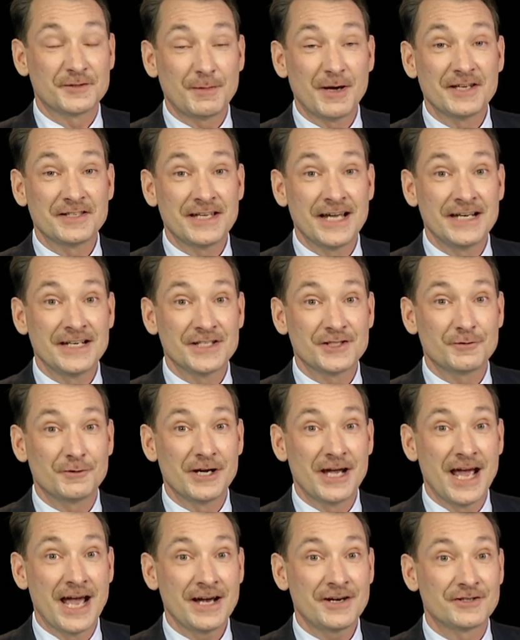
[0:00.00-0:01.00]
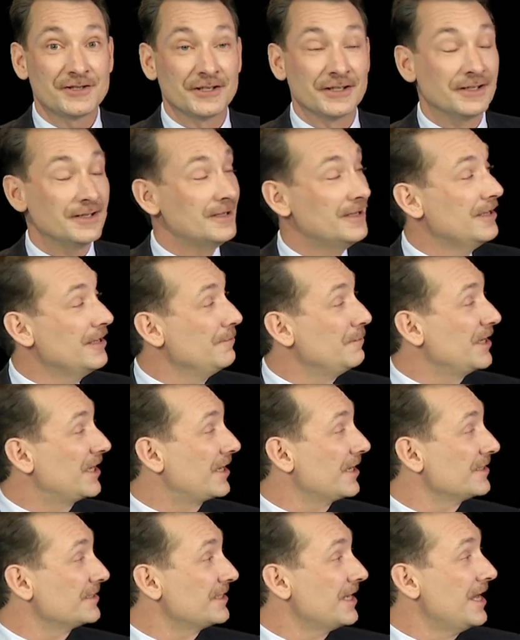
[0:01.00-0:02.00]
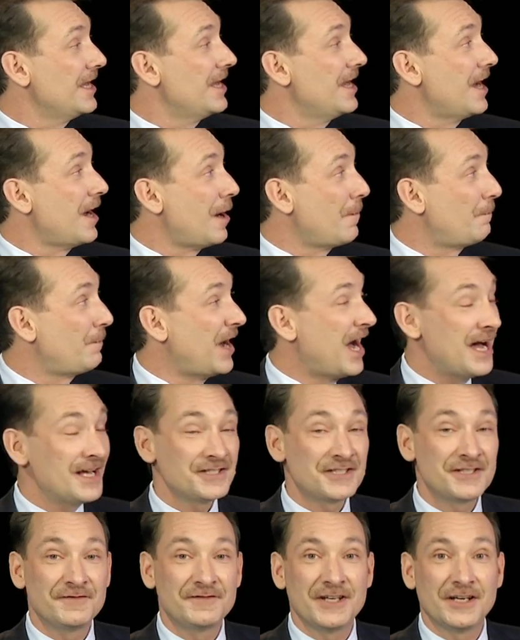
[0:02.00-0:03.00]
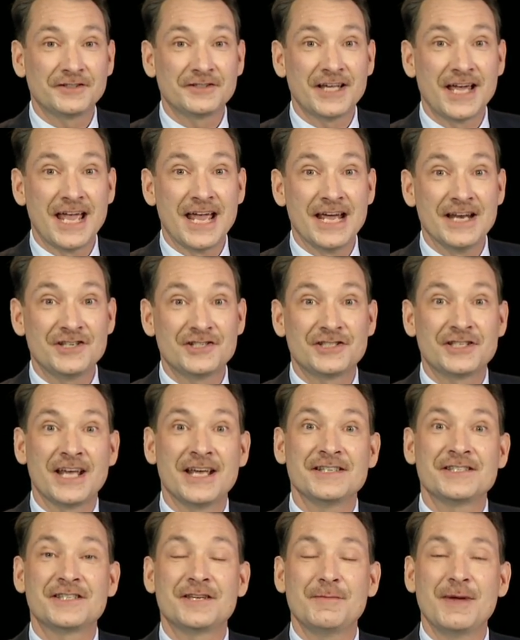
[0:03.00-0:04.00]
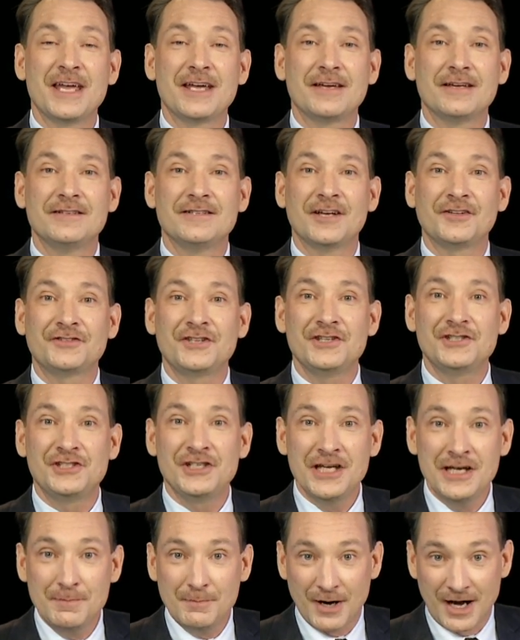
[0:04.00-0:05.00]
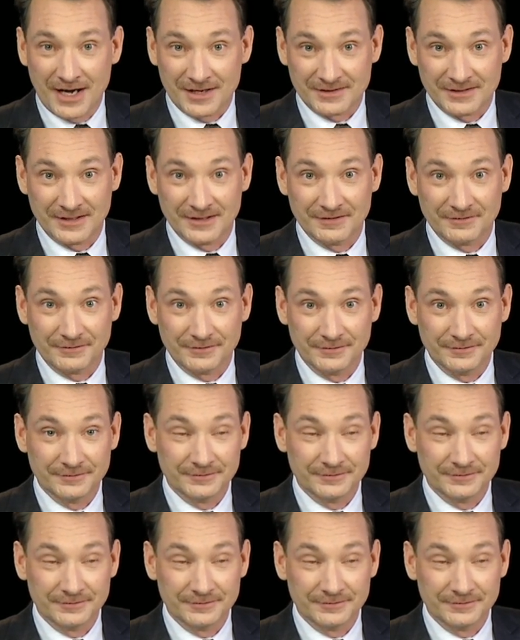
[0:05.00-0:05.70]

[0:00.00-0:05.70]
spontaneous reaction because a positive delta H tends to make delta G positive.